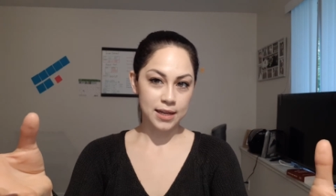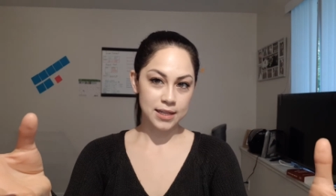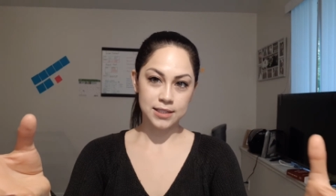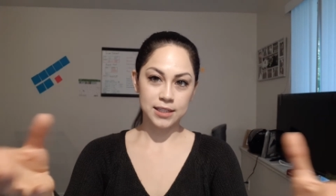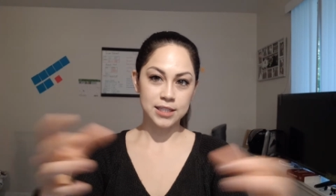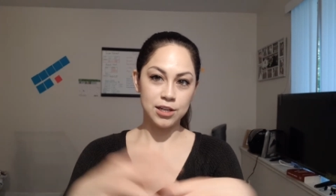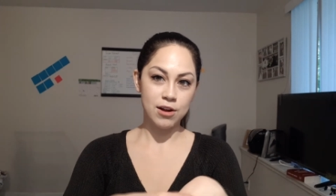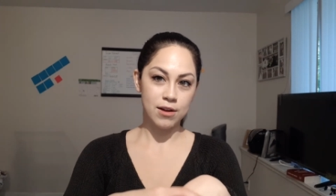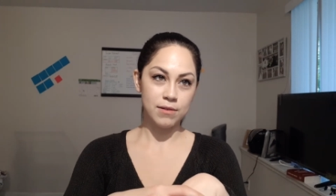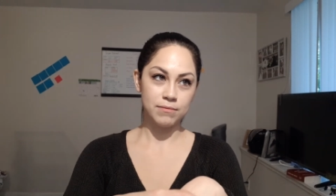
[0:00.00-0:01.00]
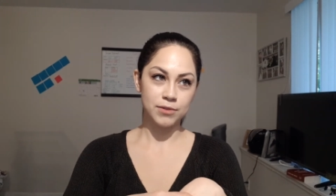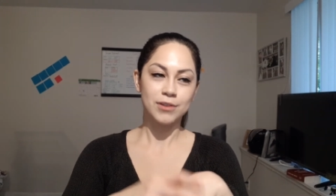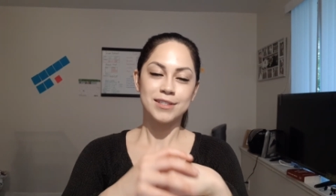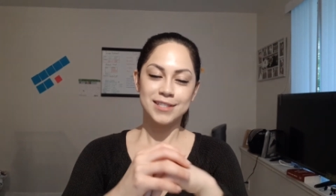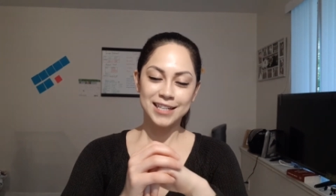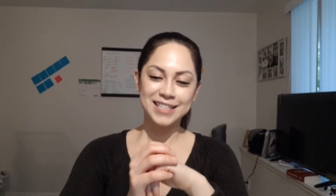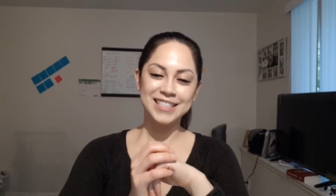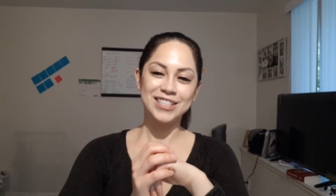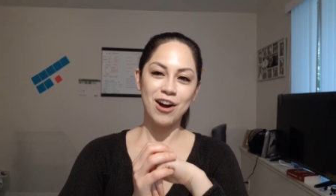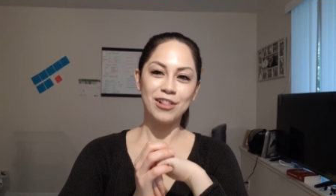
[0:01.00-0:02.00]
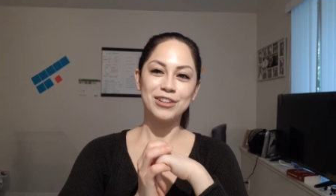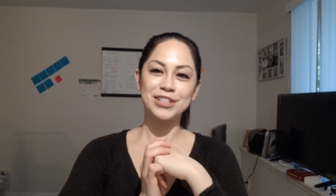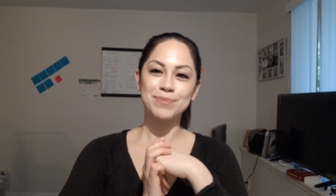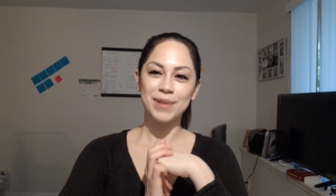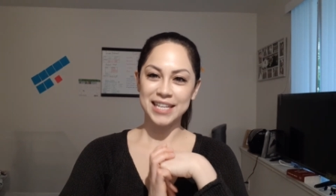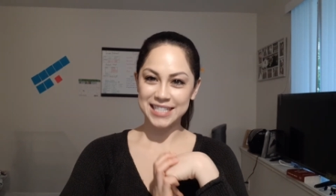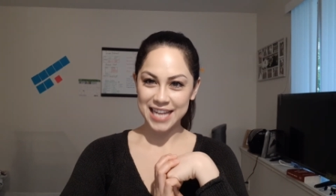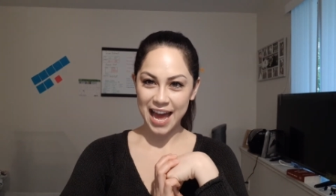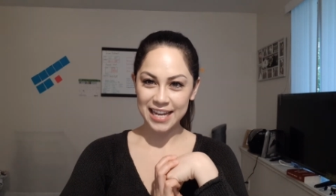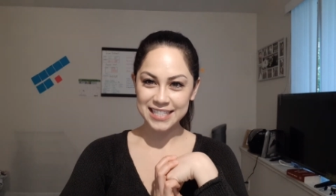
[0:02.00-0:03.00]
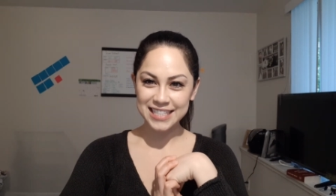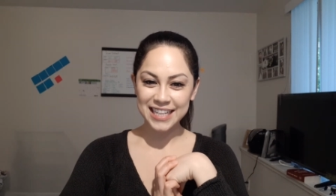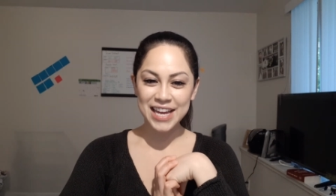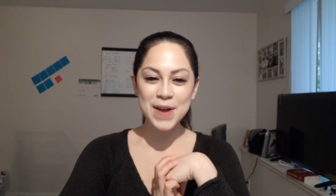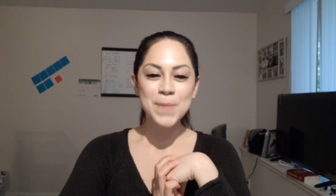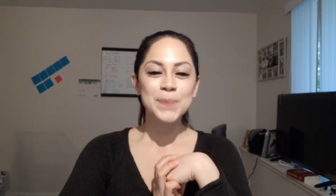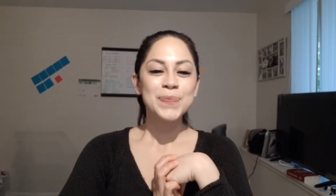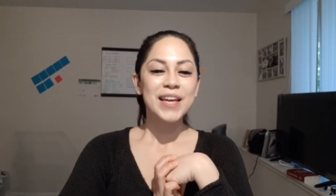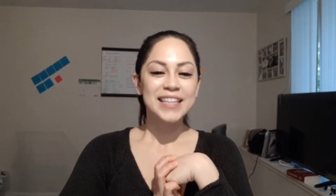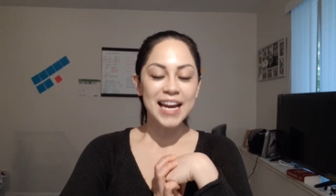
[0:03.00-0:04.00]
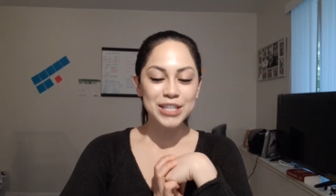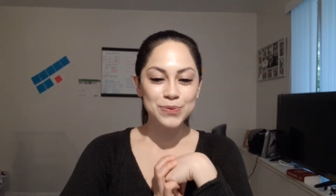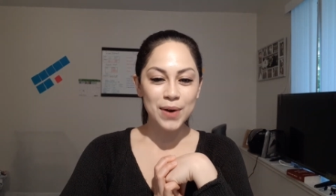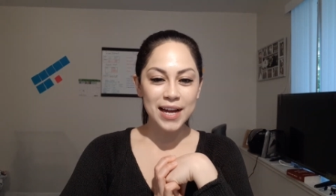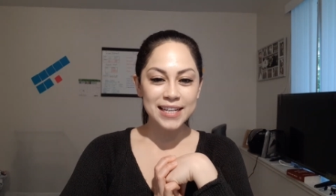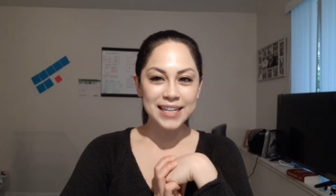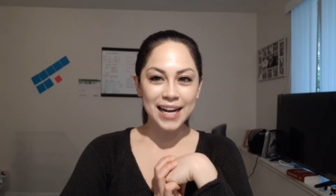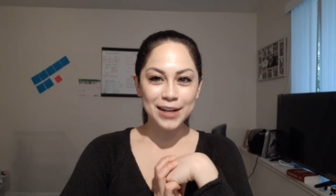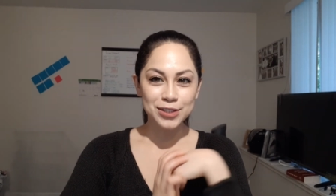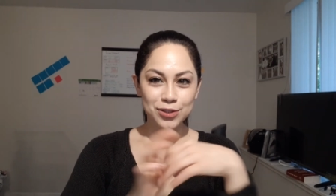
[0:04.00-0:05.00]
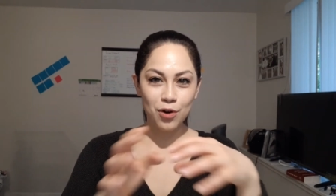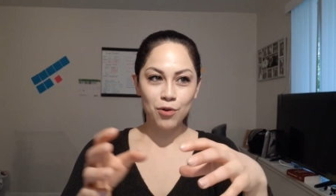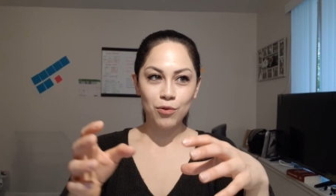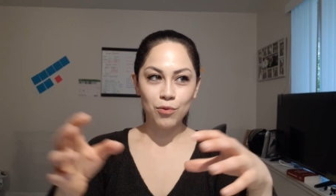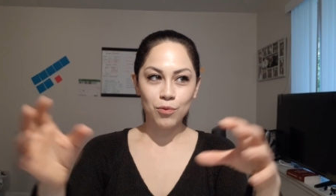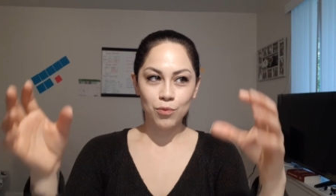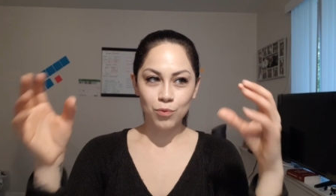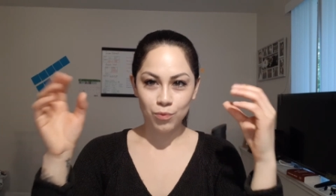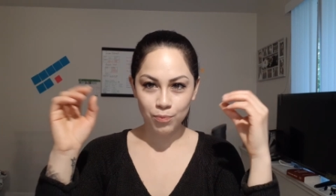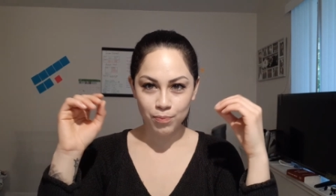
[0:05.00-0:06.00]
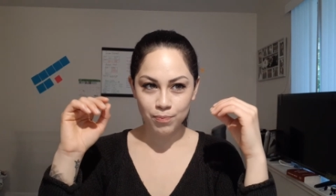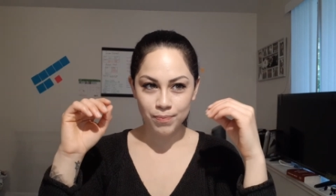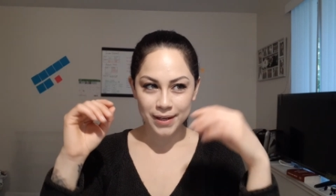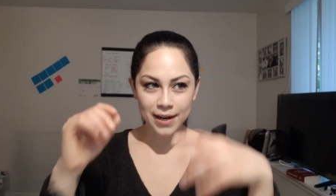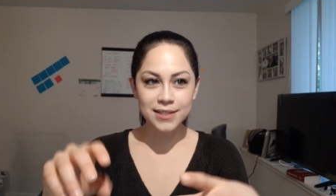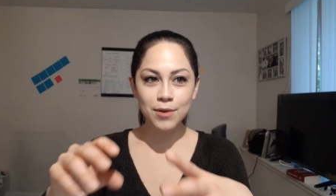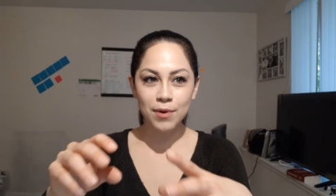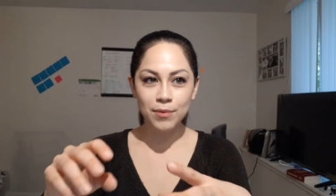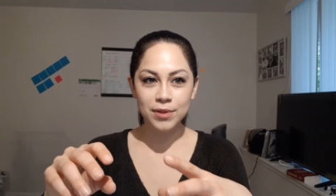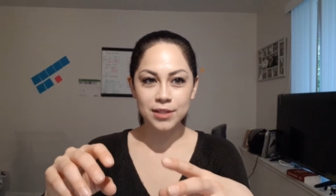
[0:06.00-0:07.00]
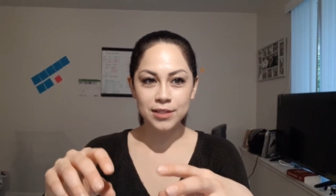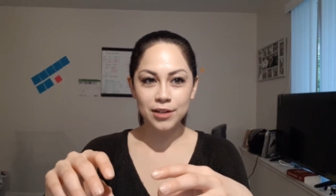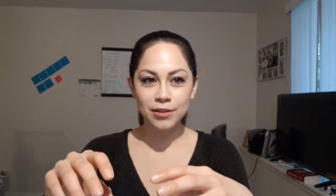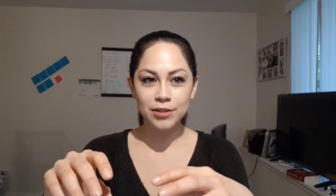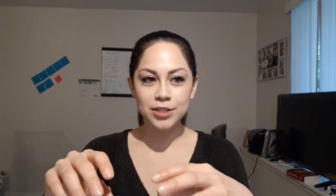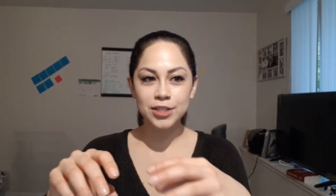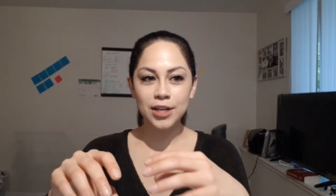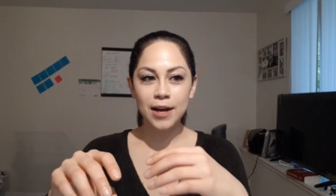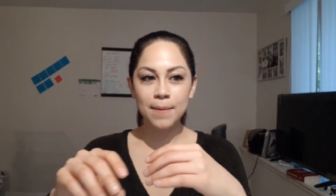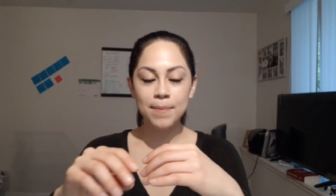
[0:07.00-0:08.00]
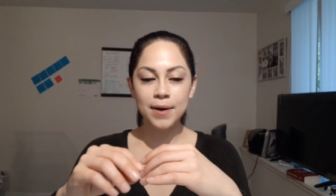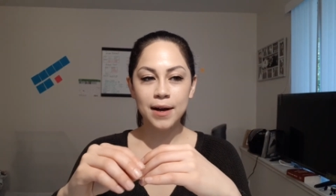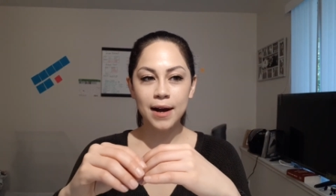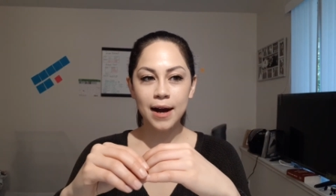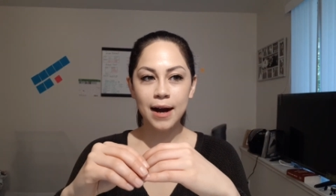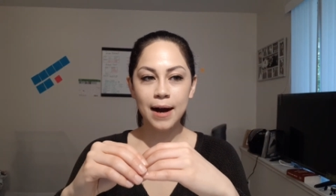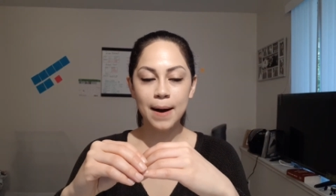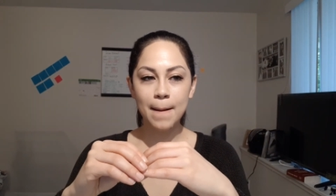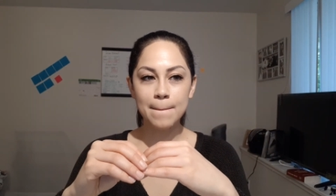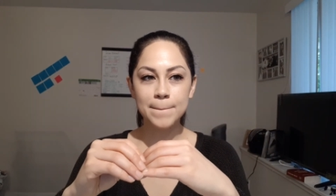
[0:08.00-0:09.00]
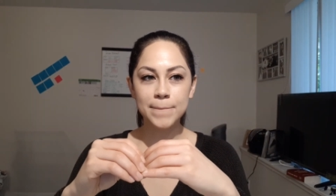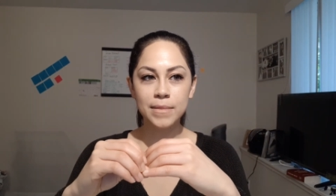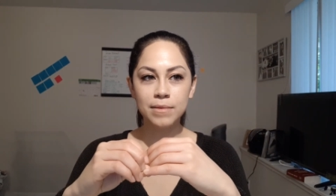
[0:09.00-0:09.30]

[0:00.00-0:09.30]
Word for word: is sixty dollars. Sorry, sixty dollars plus tax. Next one, so because I went with a dealership, um,